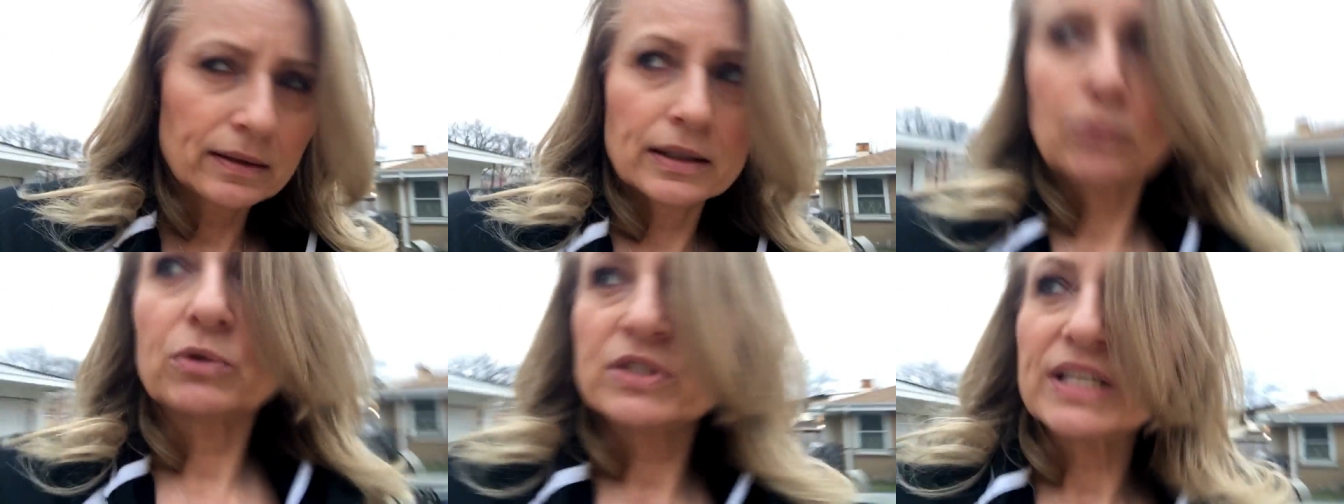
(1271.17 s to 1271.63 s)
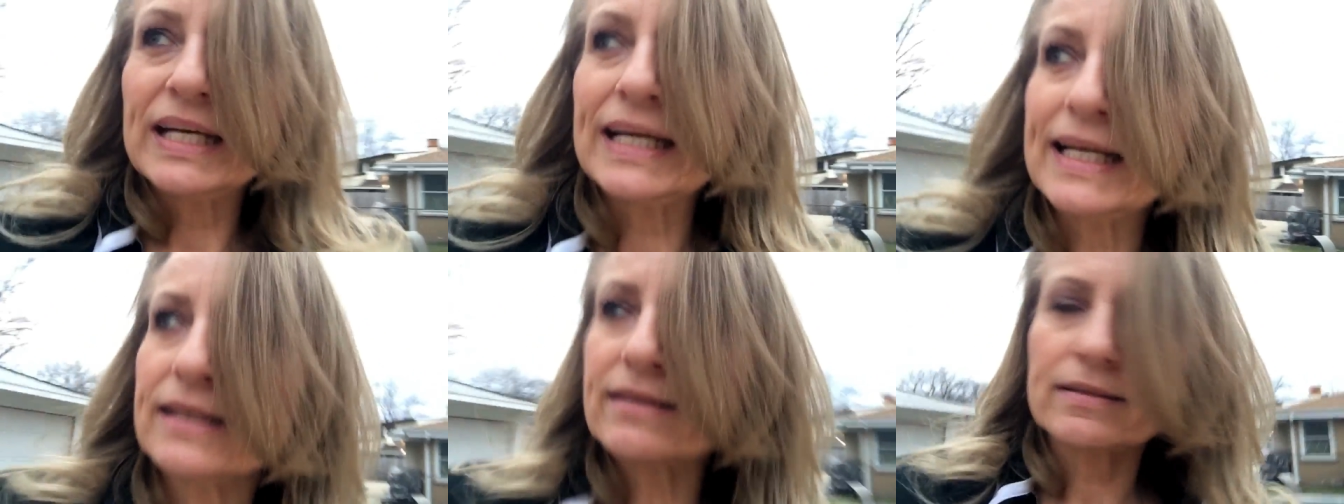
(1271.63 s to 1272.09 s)
It was a
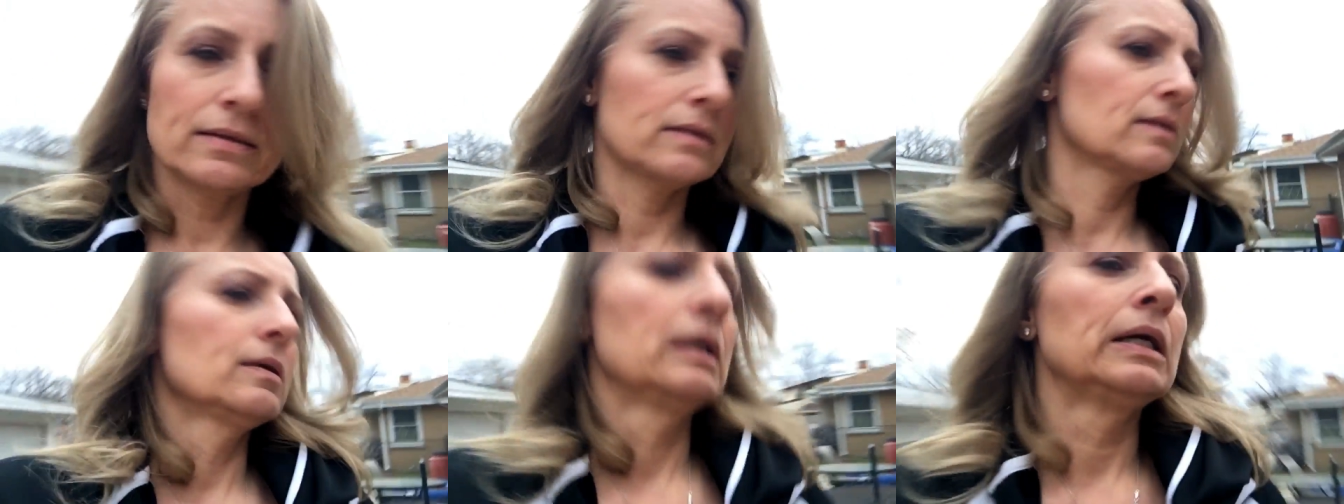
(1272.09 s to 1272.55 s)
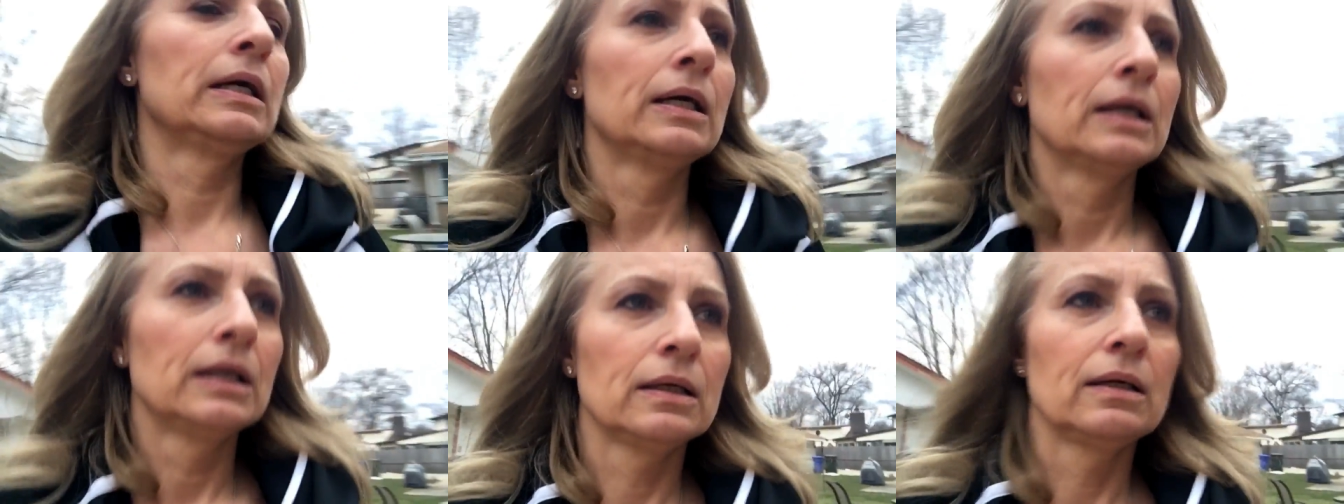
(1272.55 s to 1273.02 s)
hit.
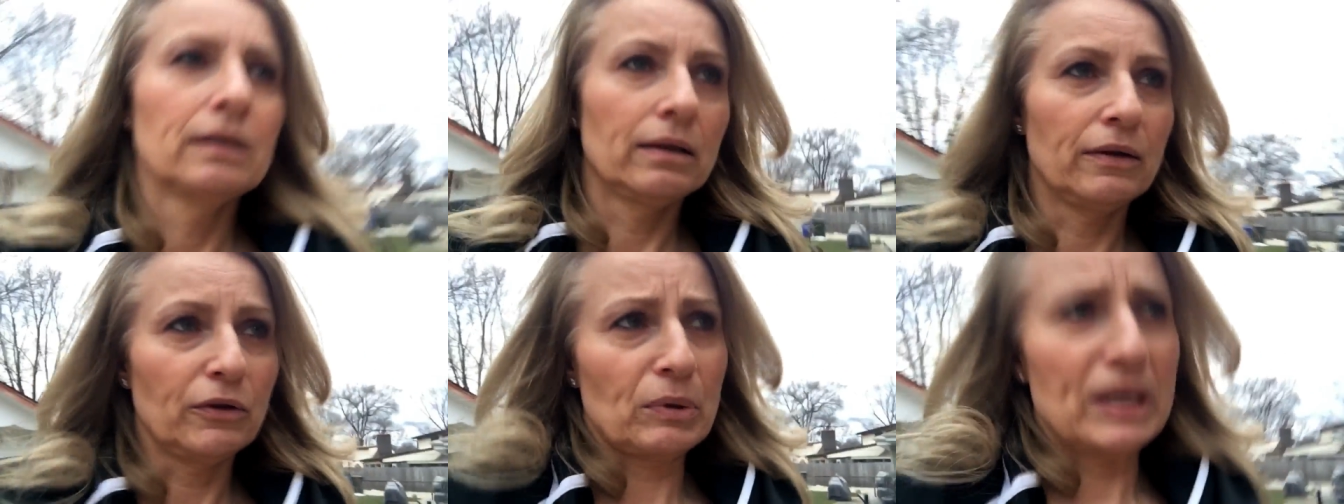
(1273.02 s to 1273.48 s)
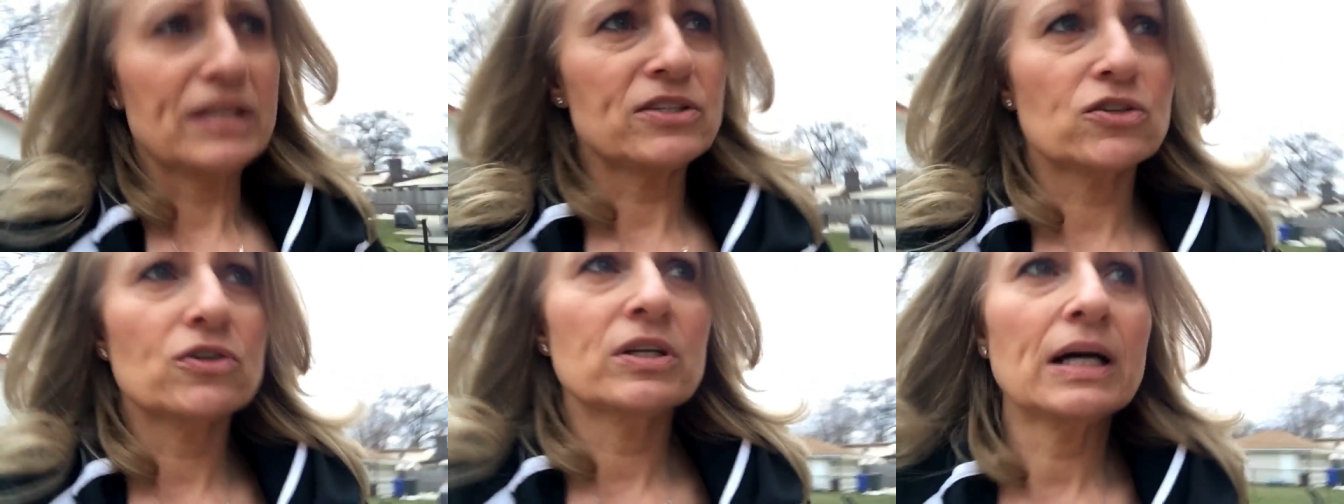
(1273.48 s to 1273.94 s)
Rice
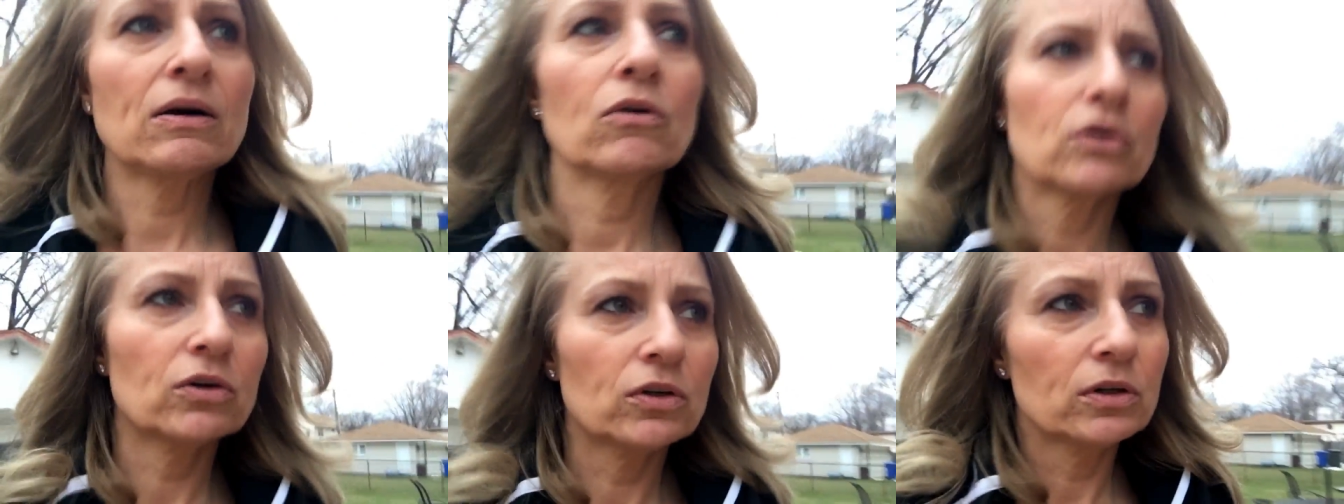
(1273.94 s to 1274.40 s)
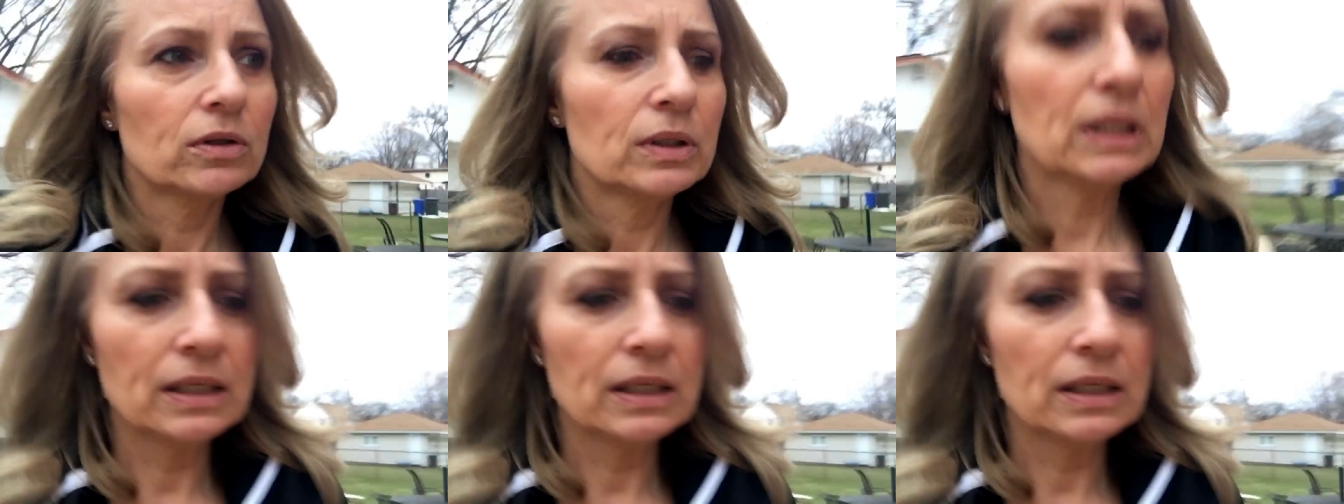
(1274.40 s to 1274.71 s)
turned out good.